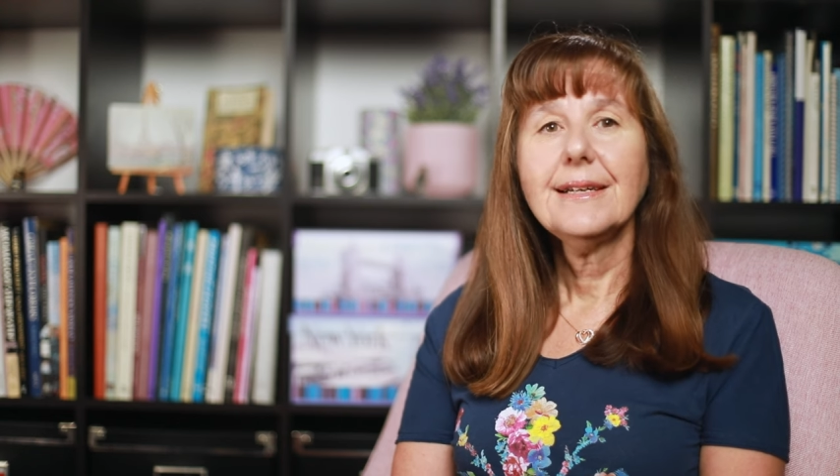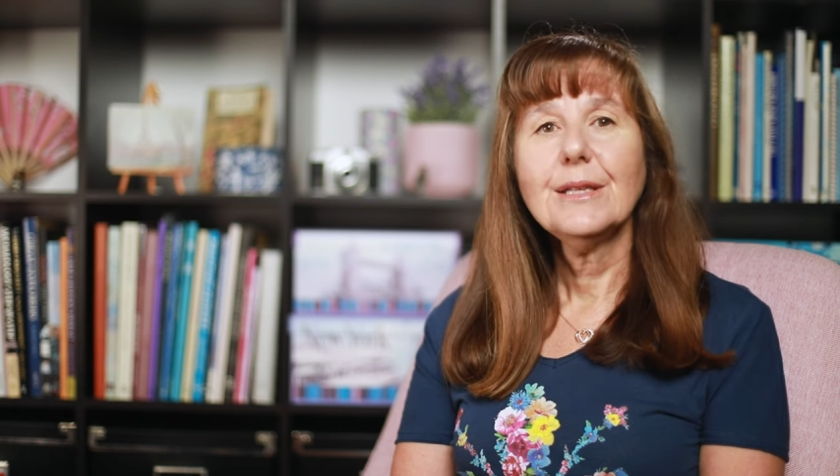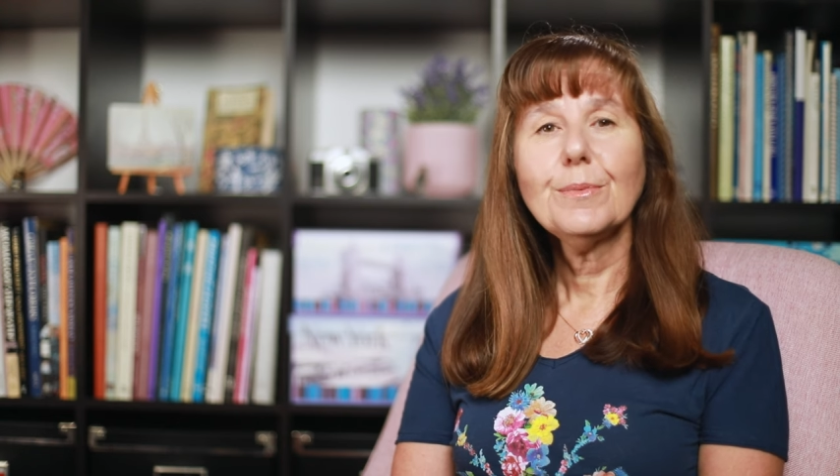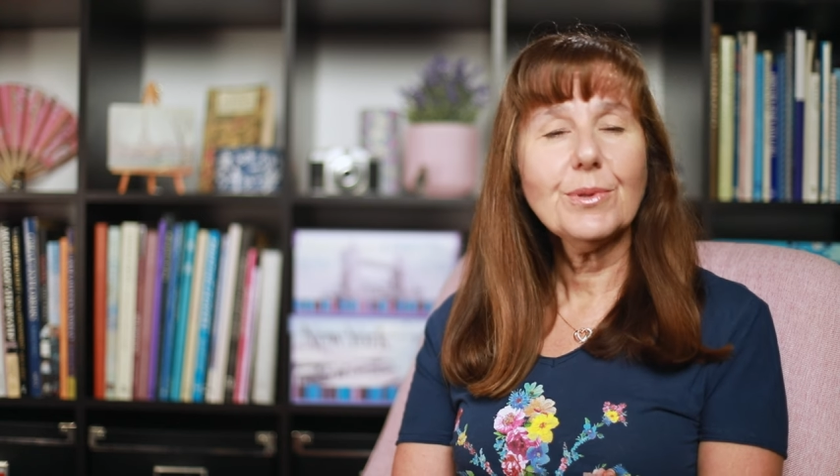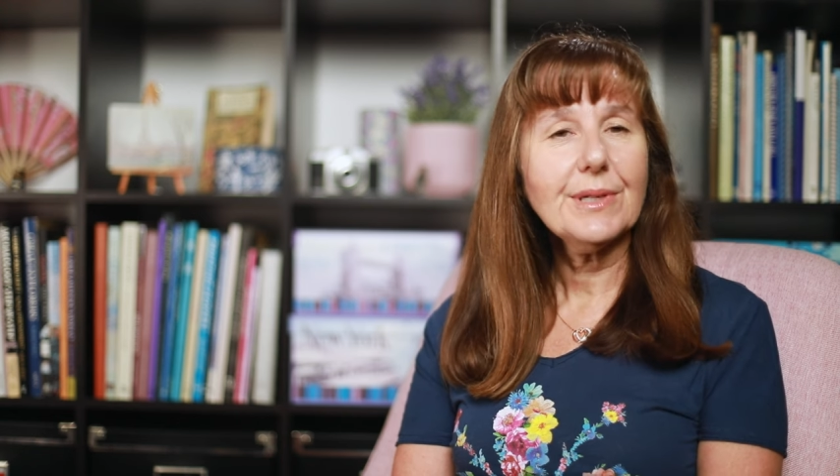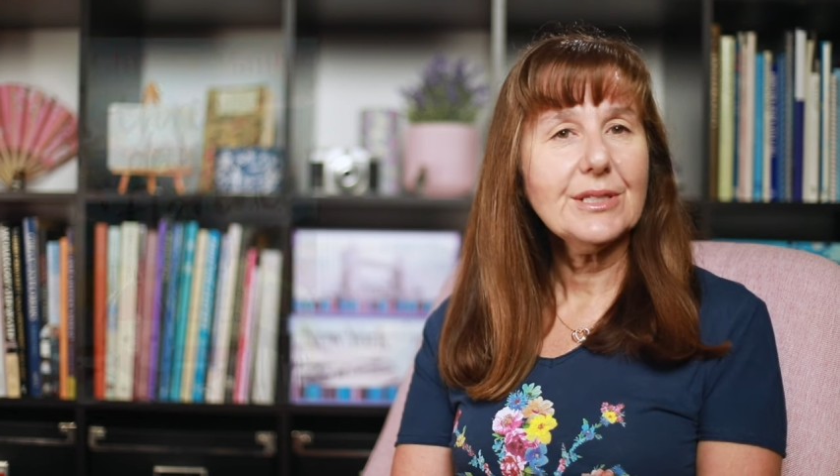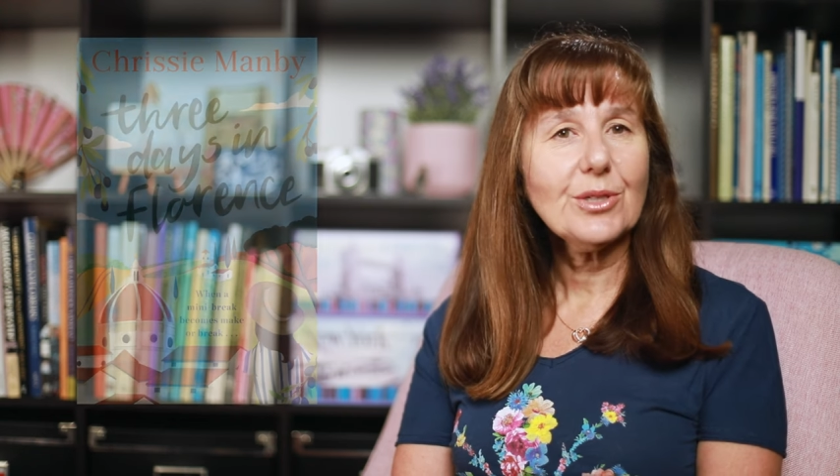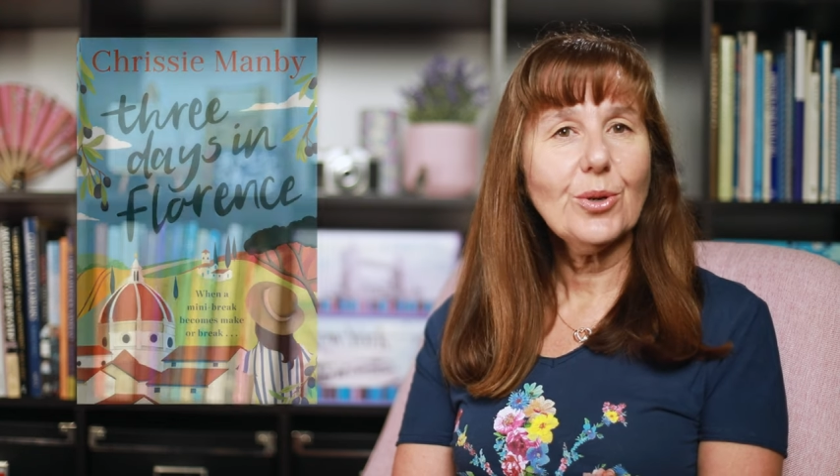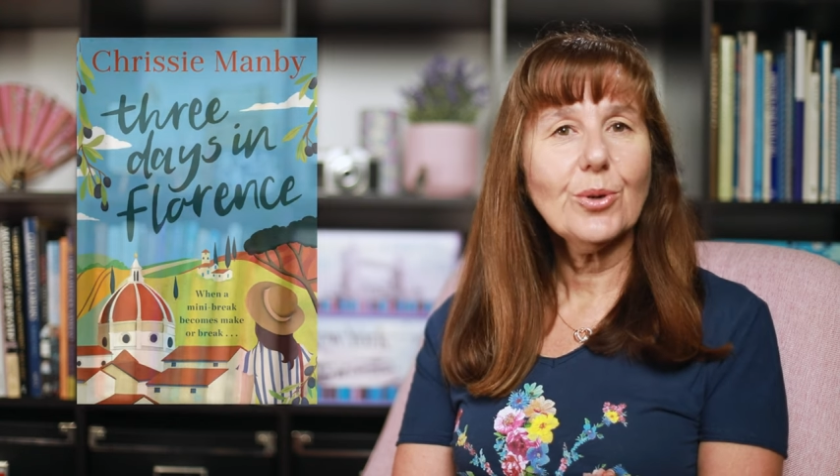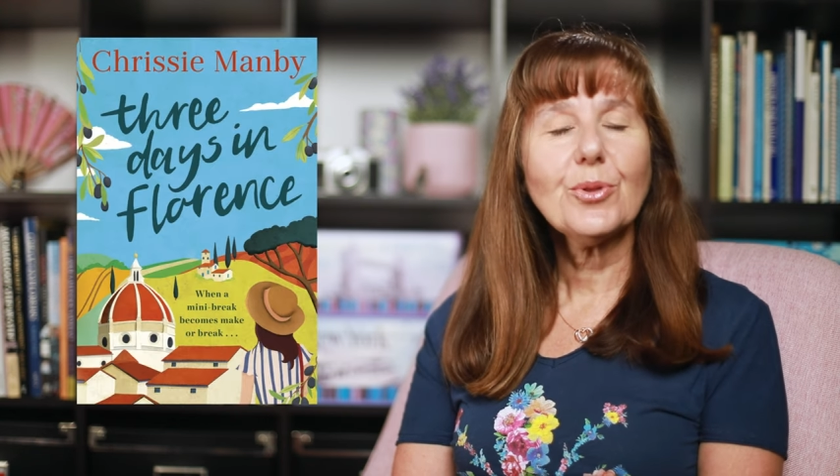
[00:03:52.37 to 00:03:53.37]
The book is
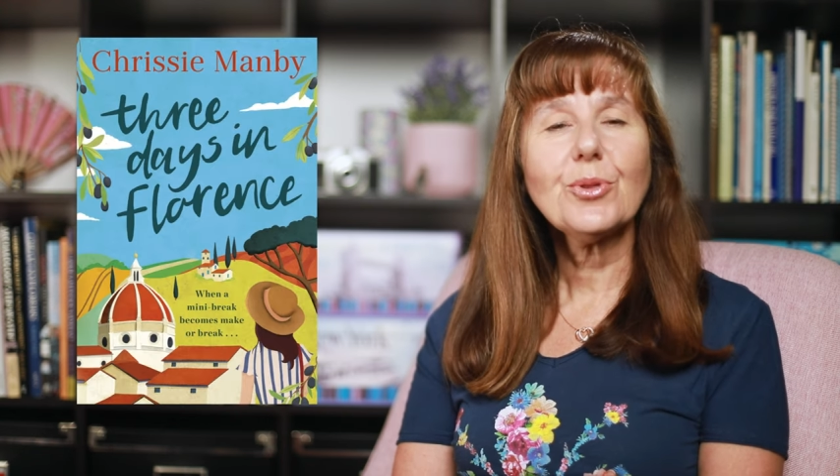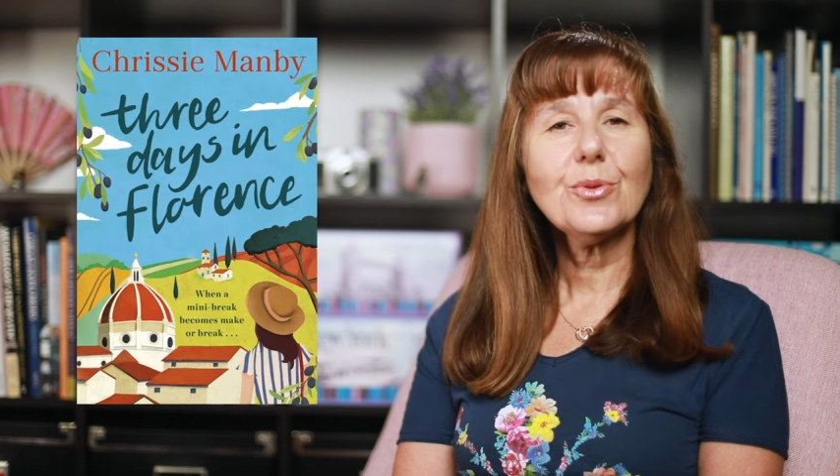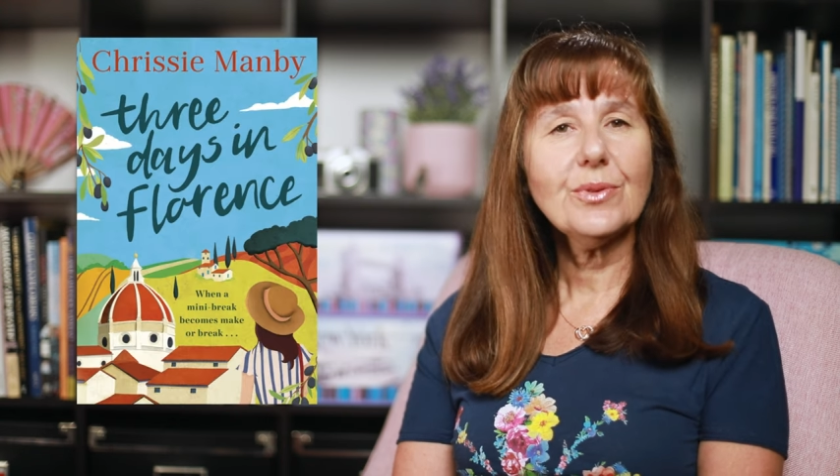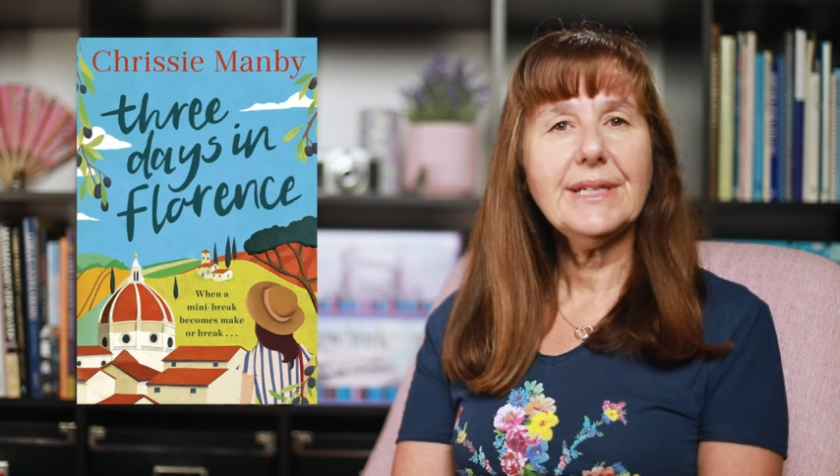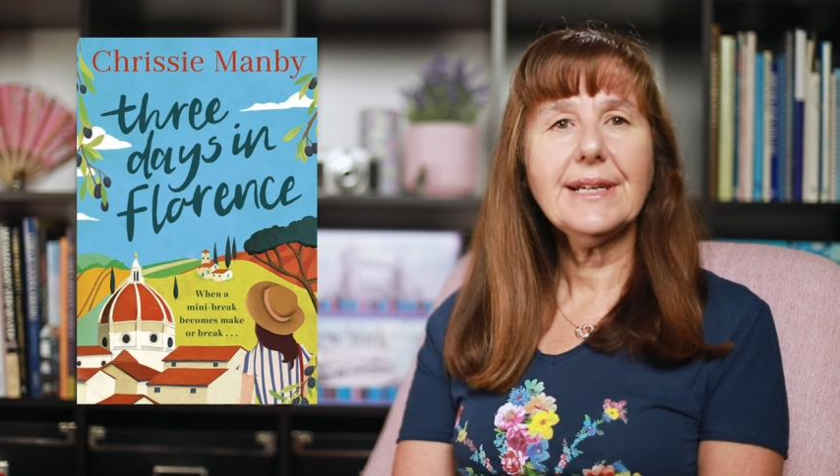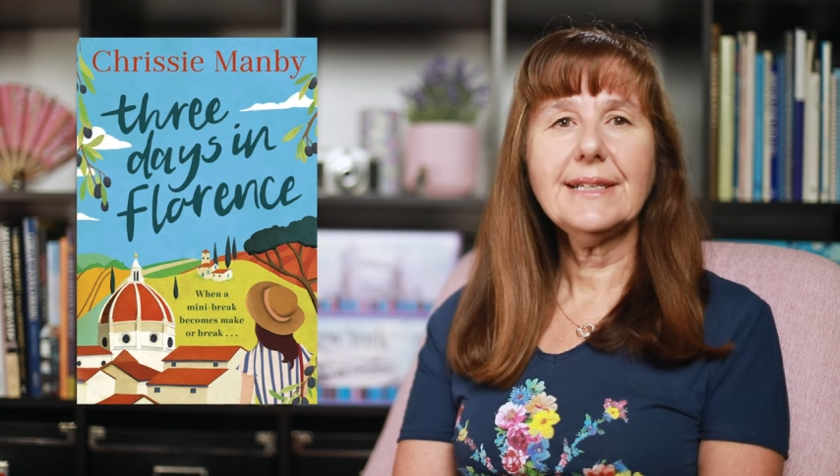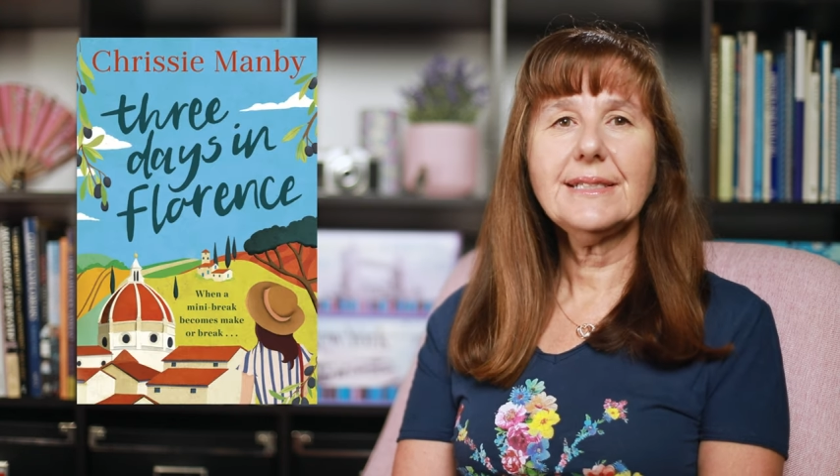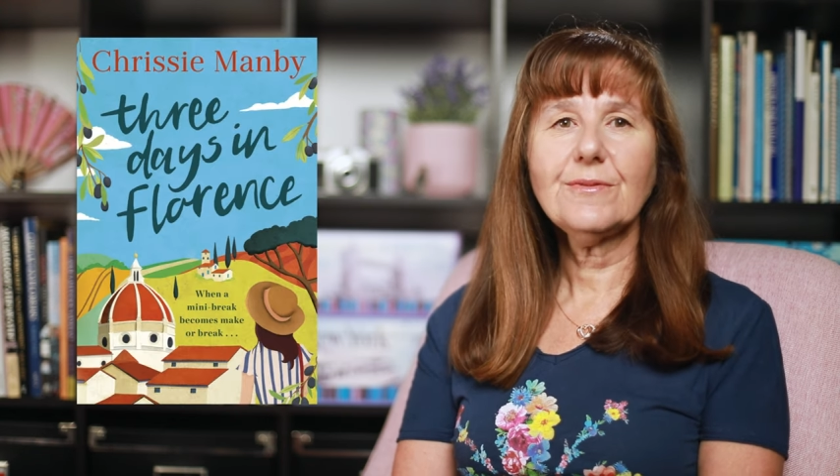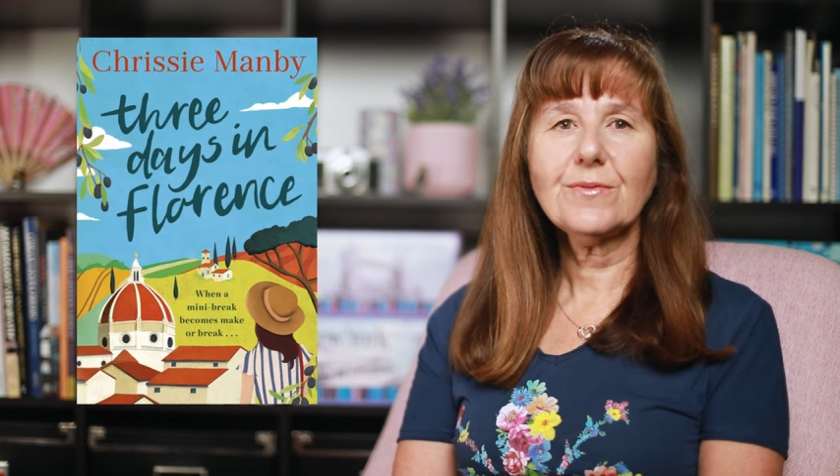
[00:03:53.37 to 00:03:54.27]
called 3 Days in